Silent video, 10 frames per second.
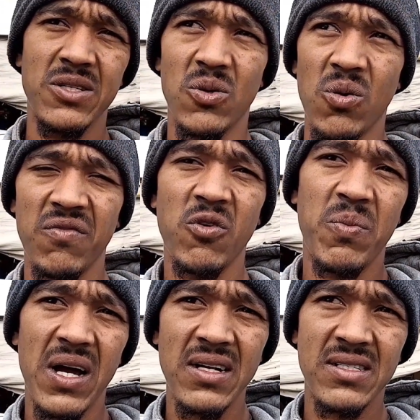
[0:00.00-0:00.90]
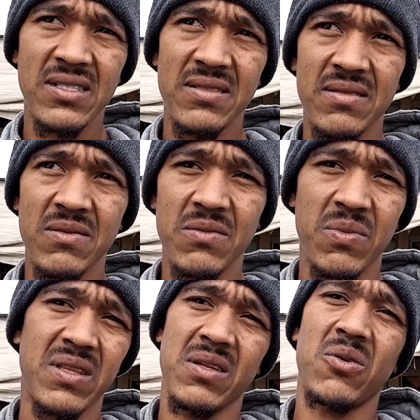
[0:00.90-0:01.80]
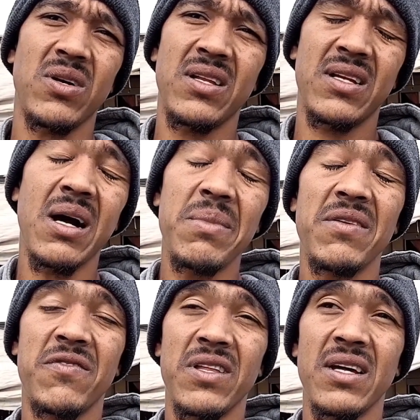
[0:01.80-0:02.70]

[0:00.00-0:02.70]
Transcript: all 4 plugs, but the car didn't come in for that.